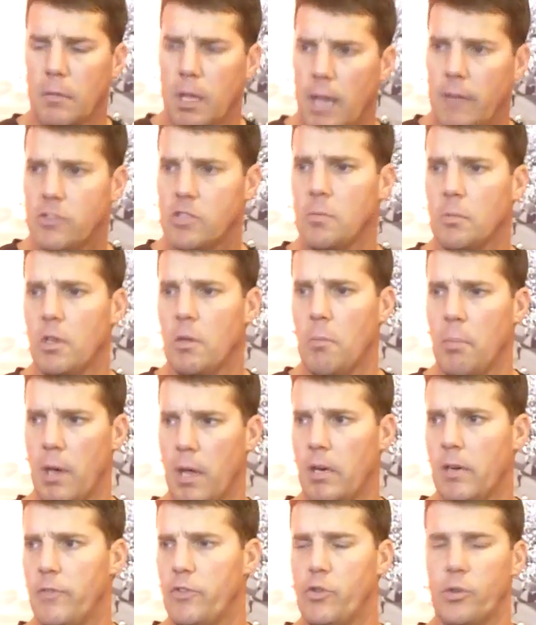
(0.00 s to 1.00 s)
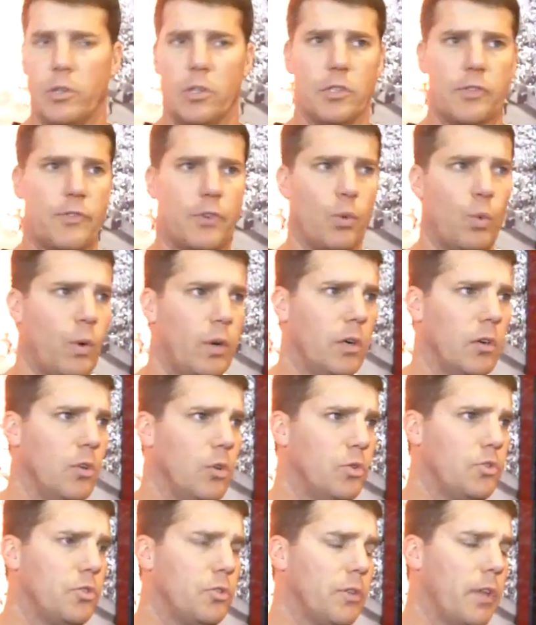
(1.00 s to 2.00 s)
We have some competitive drills for winner
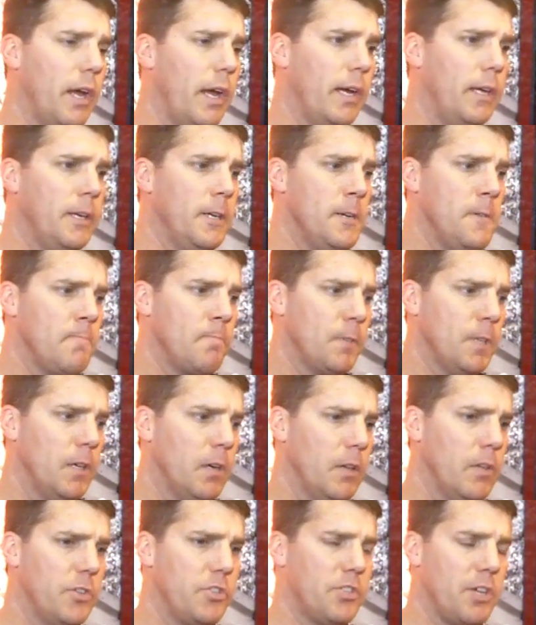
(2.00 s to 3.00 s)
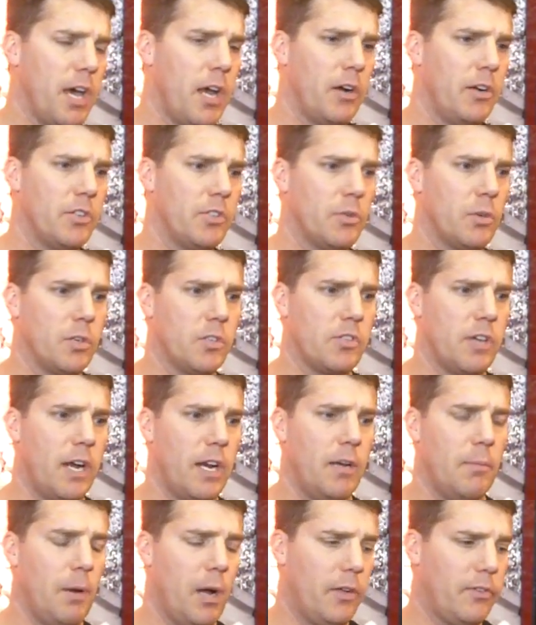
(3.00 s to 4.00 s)
loser day this Saturday, so we're
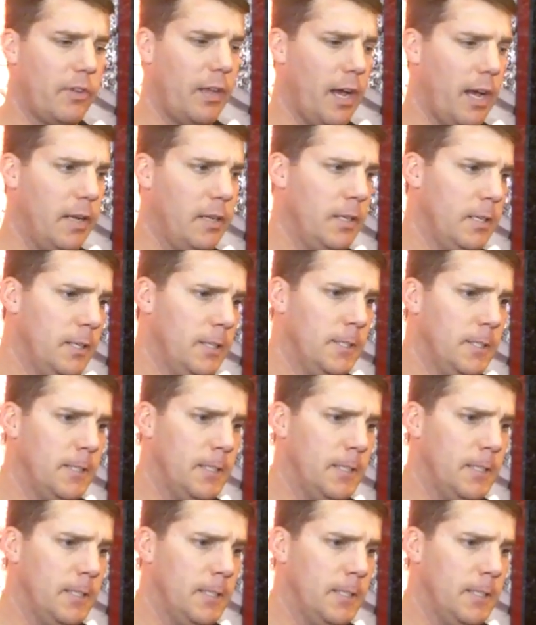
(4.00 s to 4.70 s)
excited about that.